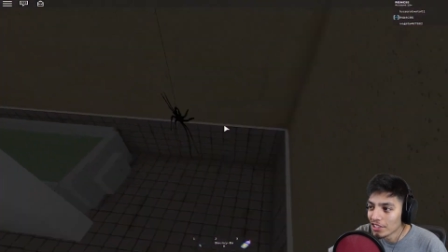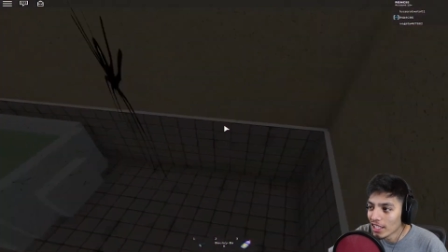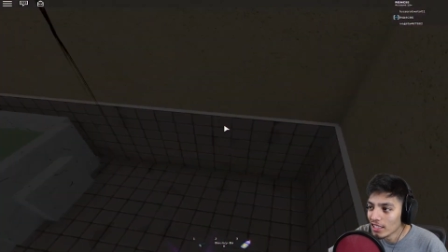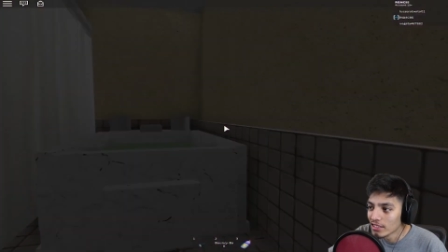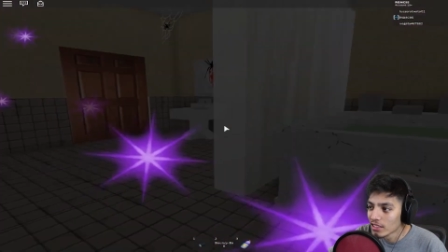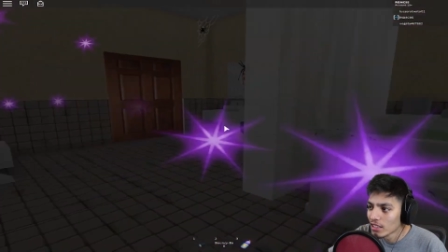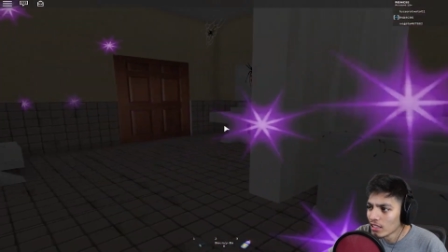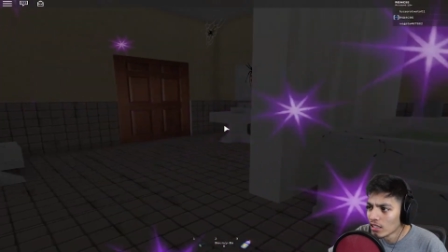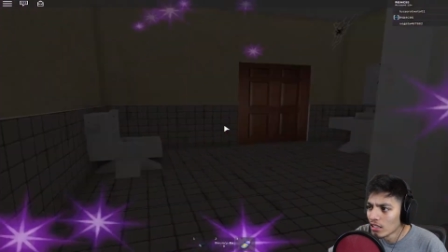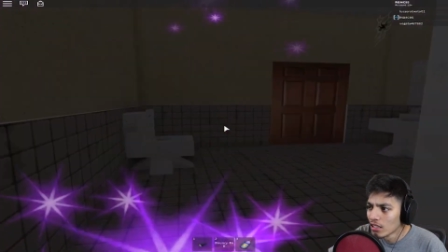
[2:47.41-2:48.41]
you guys.
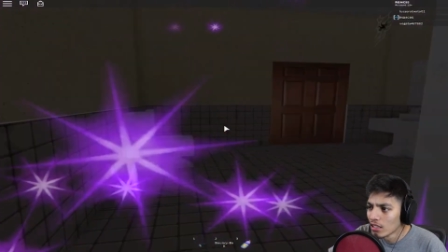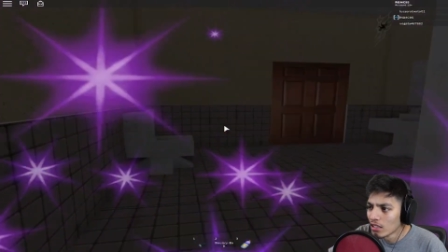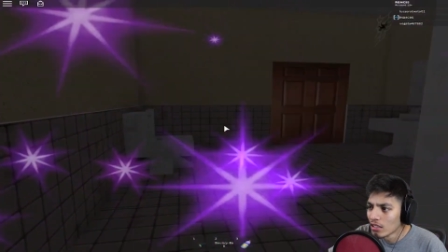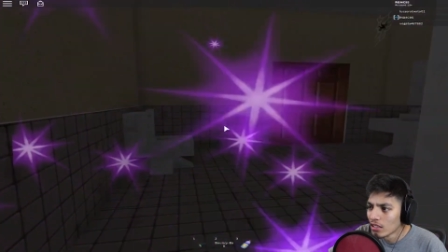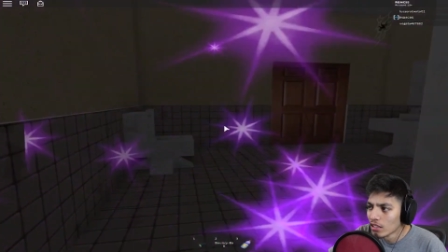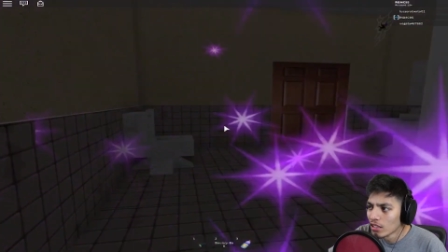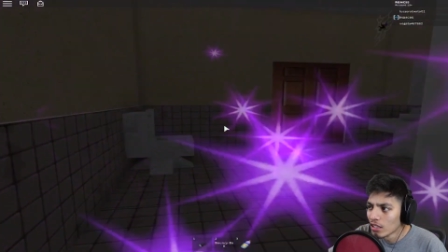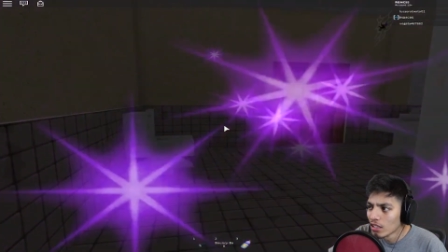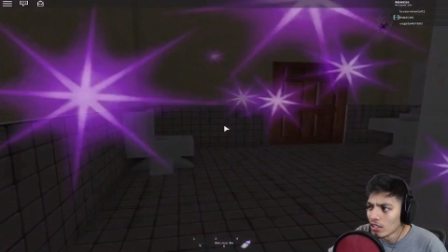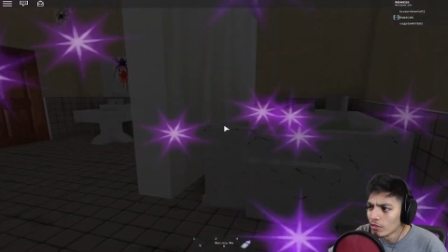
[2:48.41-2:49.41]

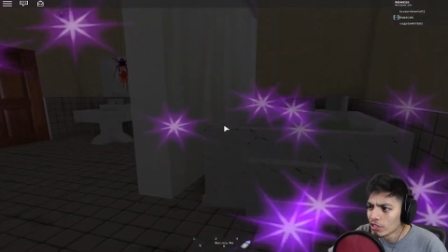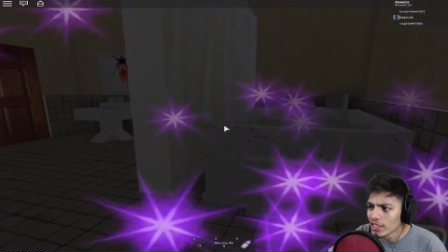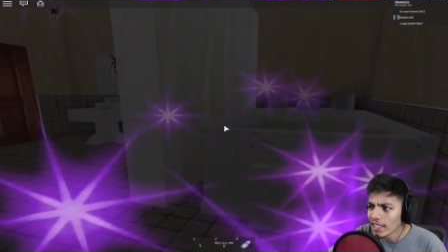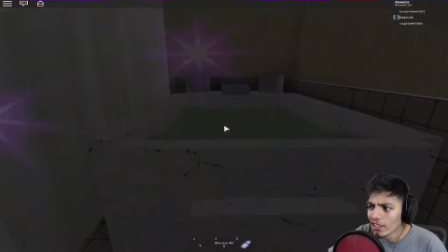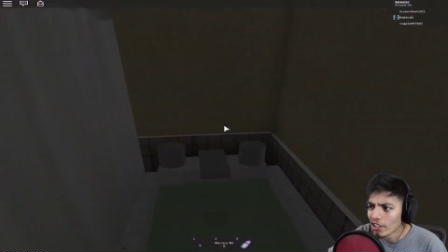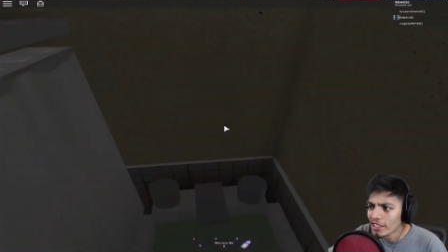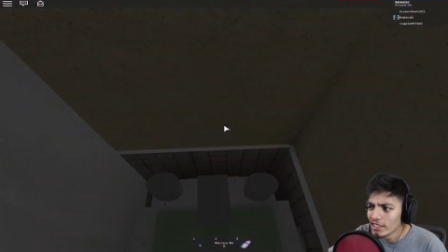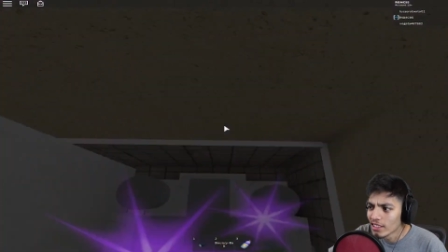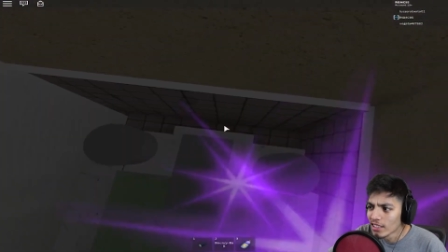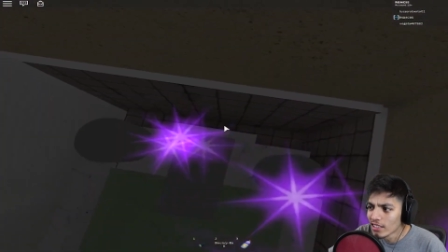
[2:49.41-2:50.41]
What's that noise?